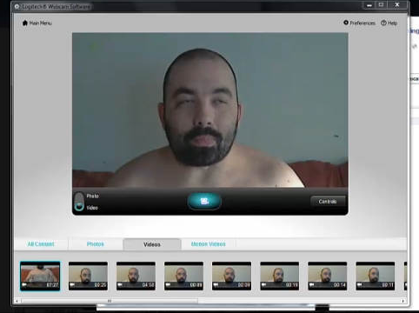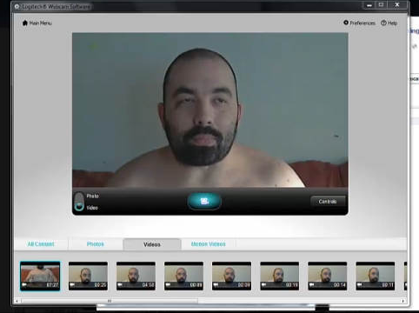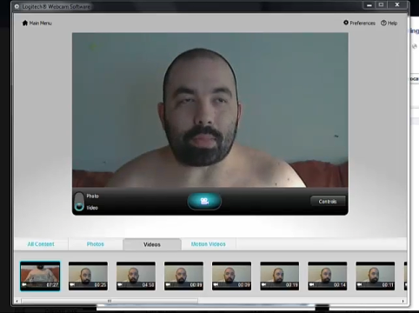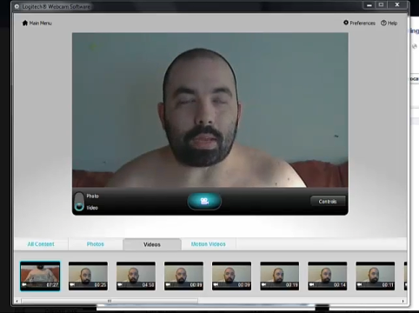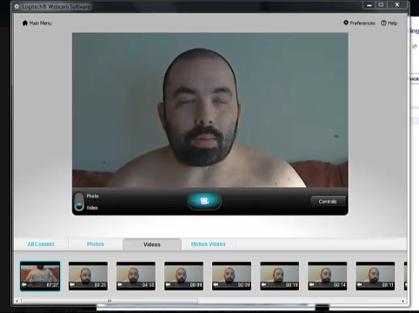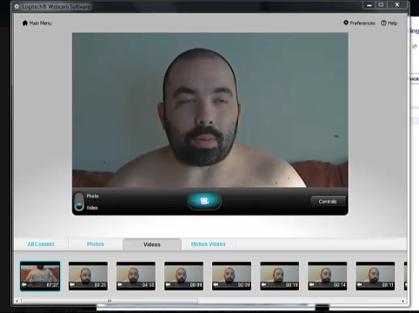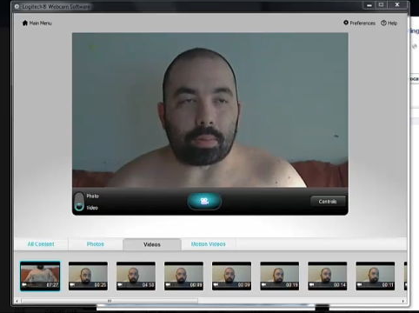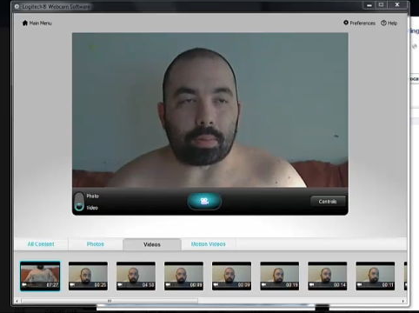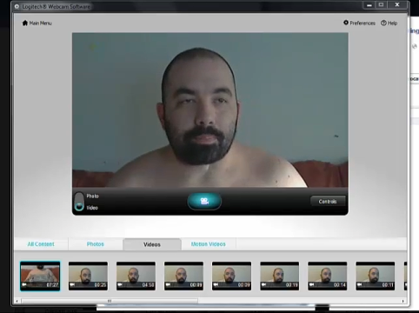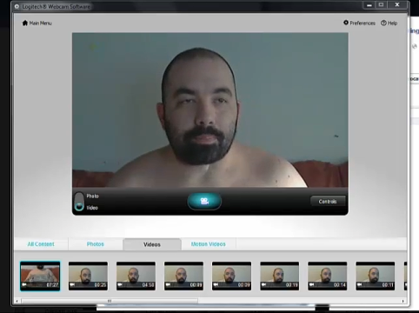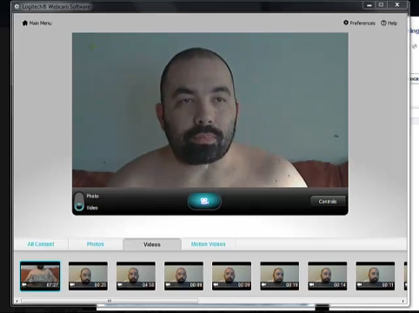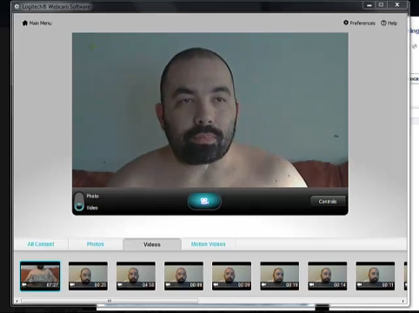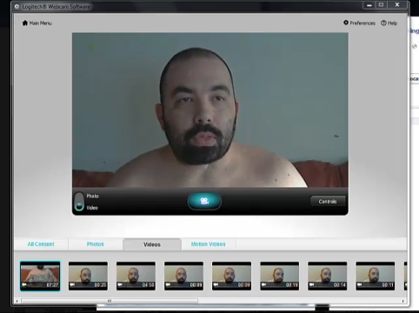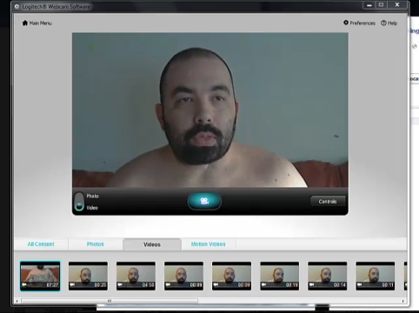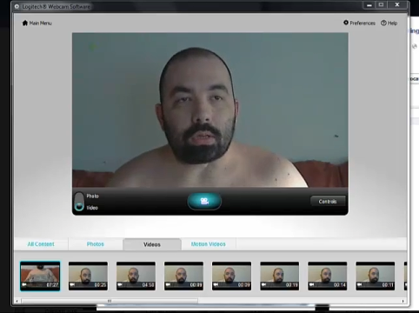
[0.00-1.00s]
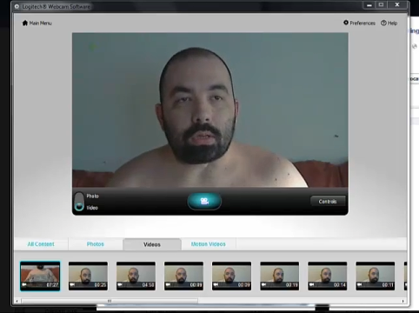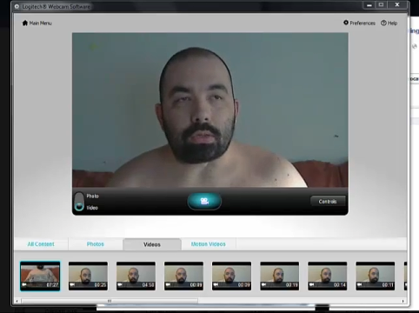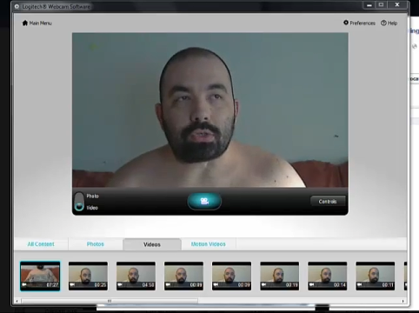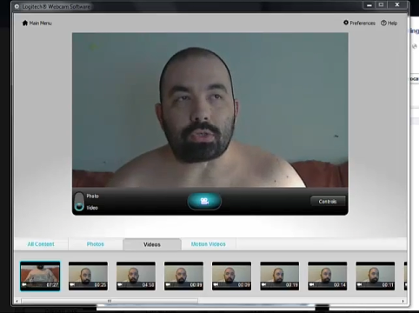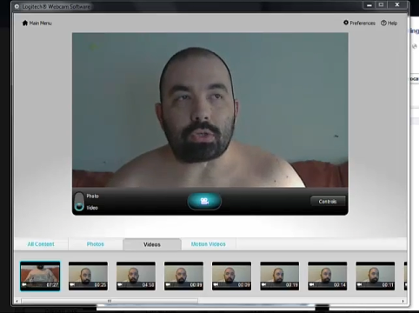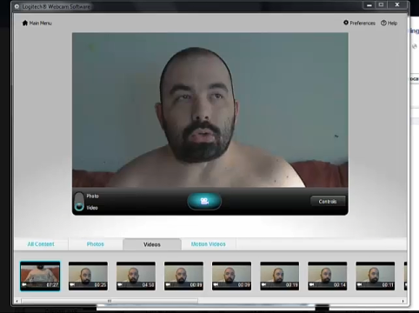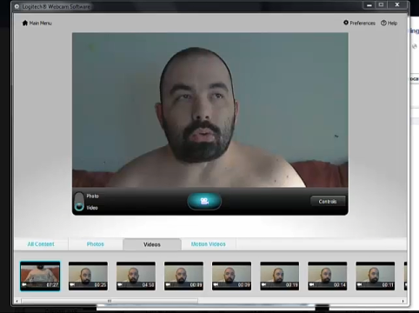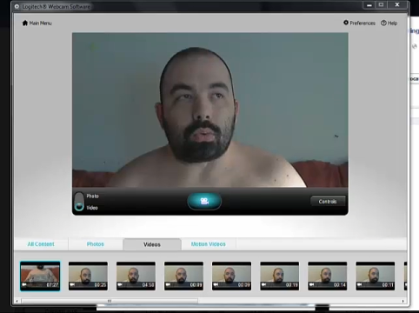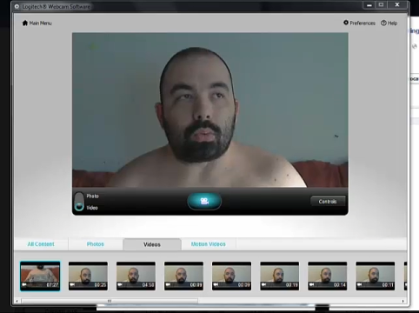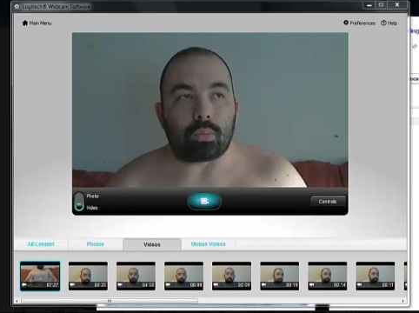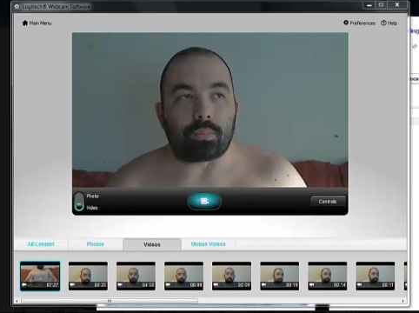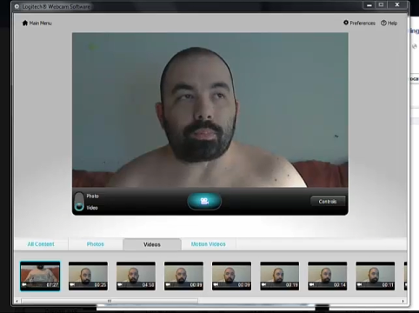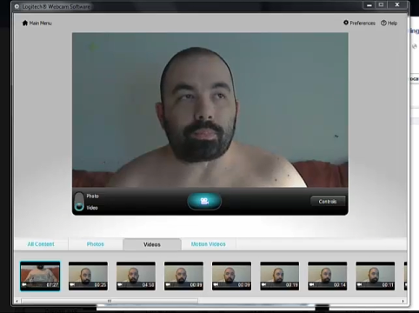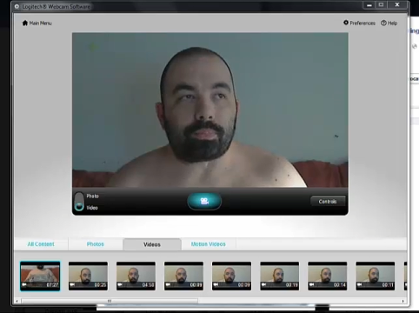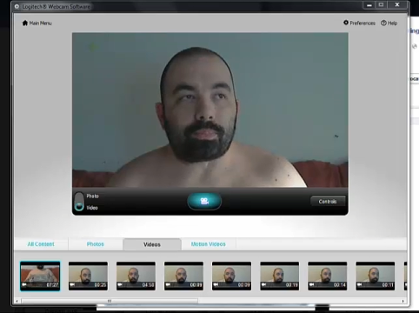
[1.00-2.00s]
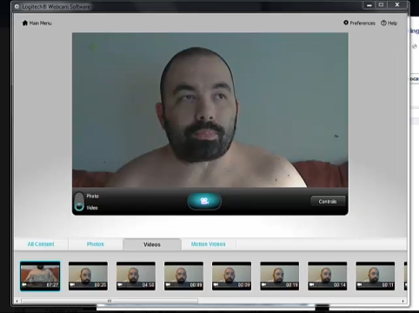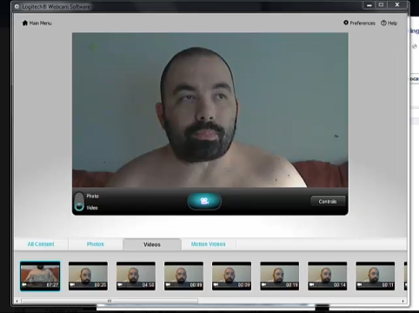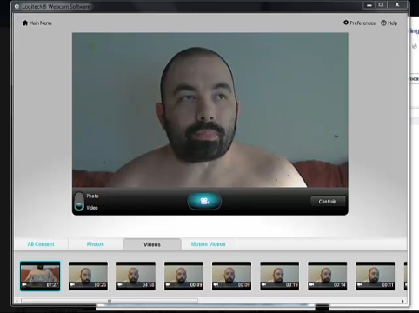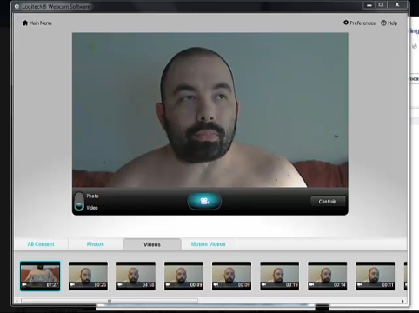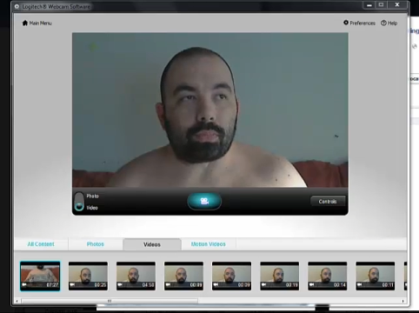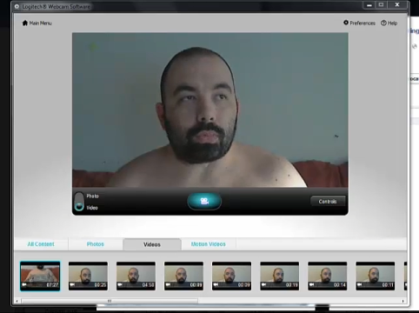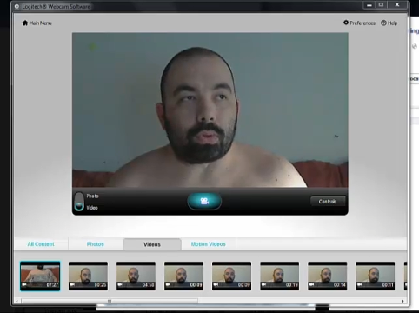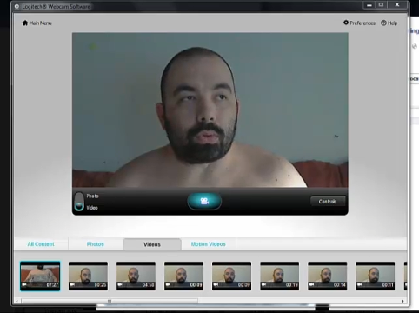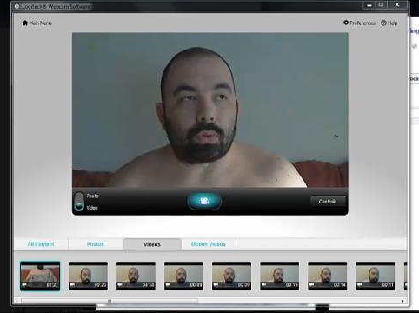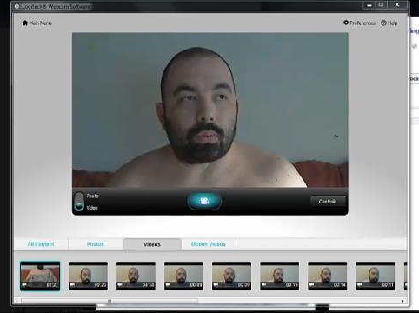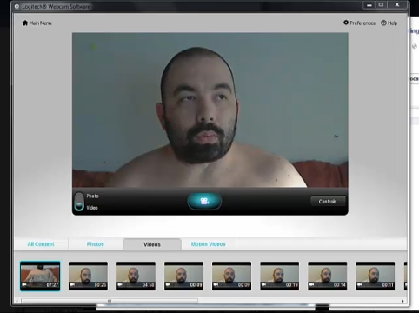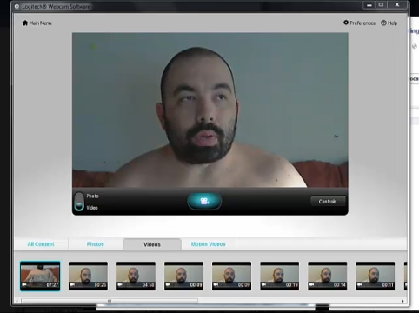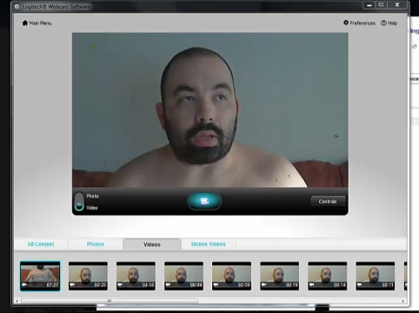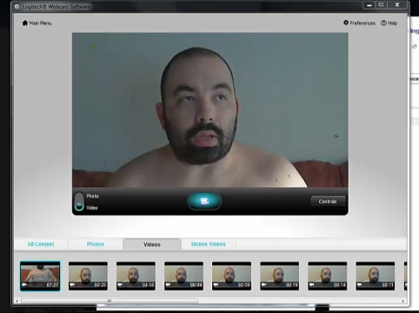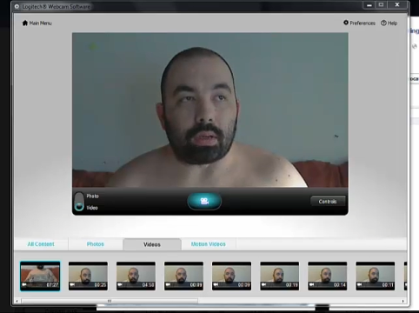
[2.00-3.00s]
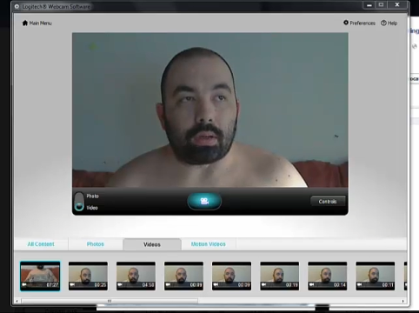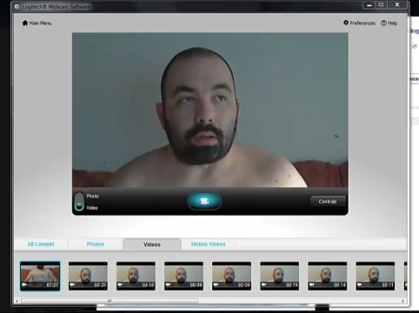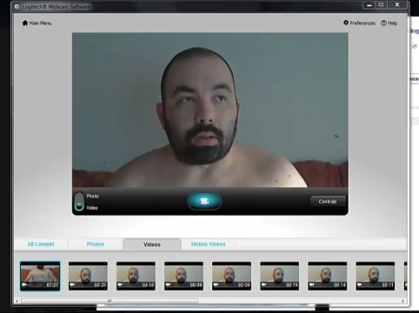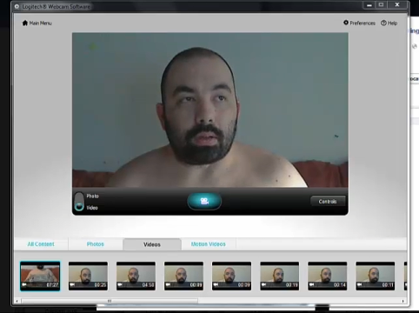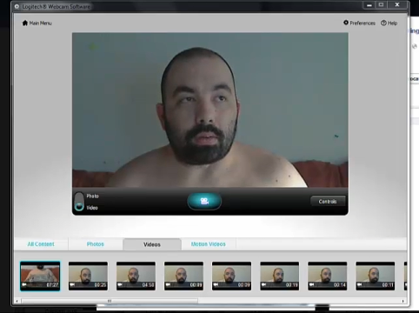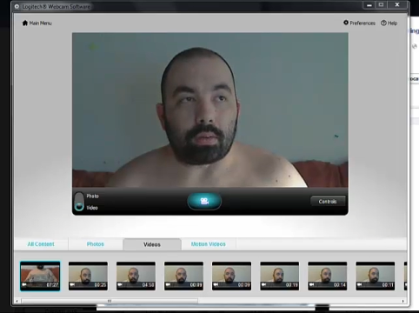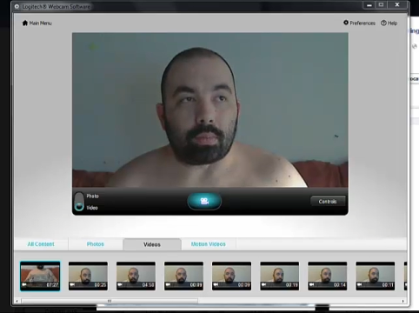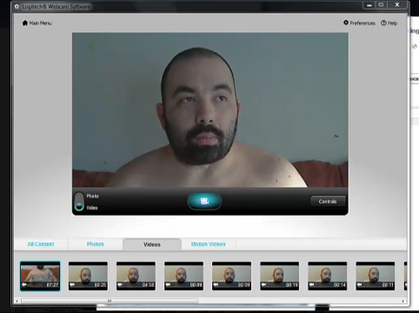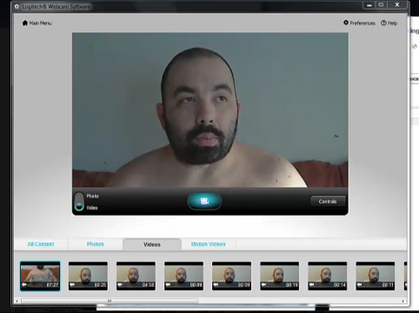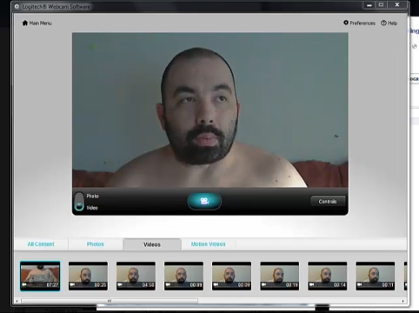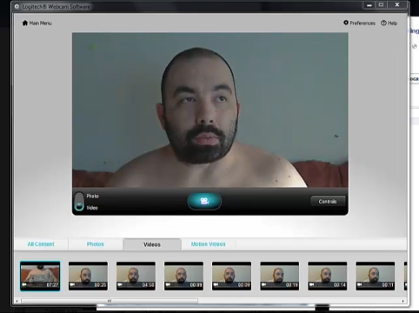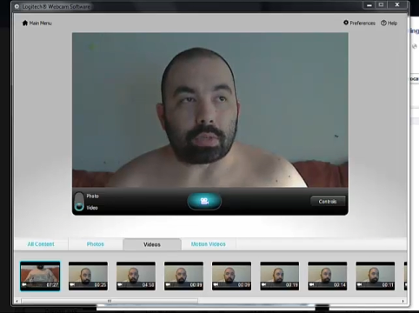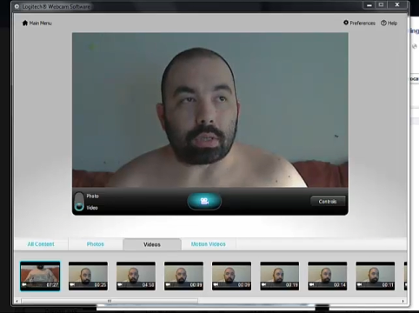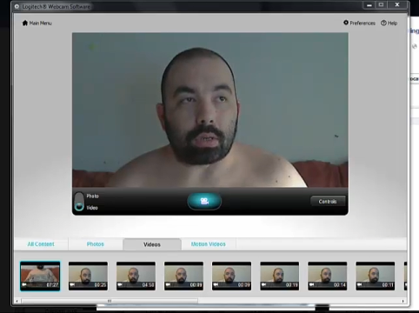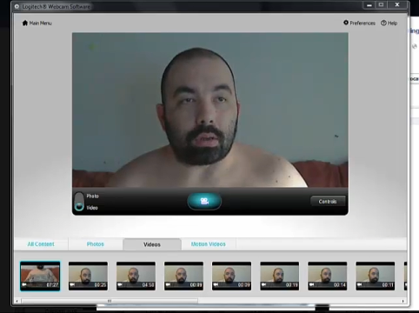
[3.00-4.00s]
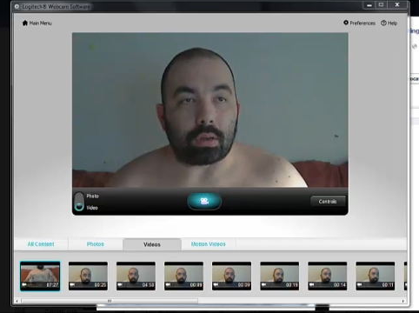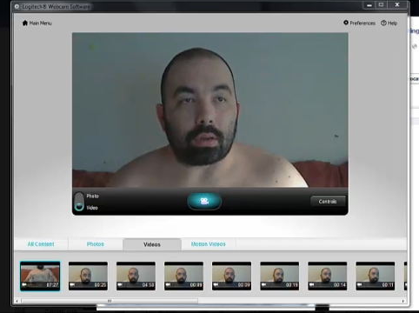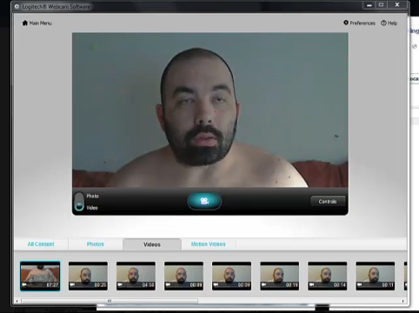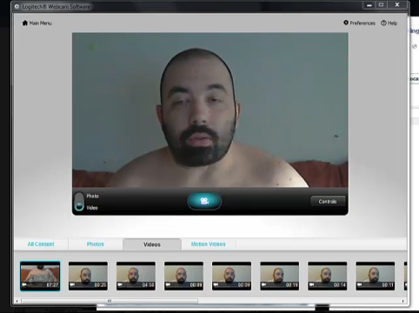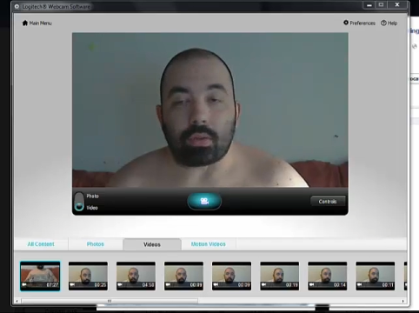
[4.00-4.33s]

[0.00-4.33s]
Anyway, so, right, what was I gonna...